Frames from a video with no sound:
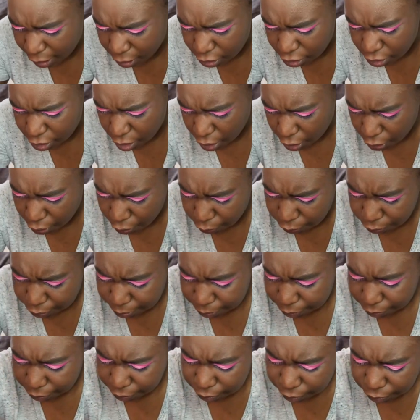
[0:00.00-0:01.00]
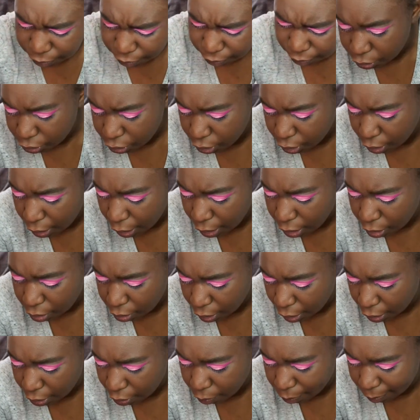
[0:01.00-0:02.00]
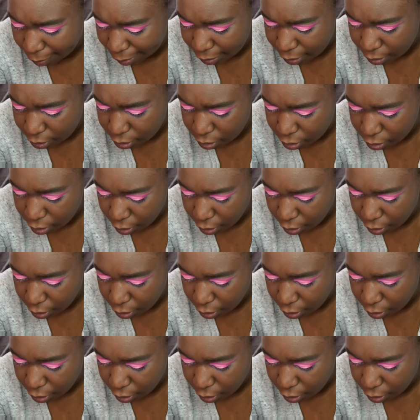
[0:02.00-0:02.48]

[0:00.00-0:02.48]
so she kind of like writes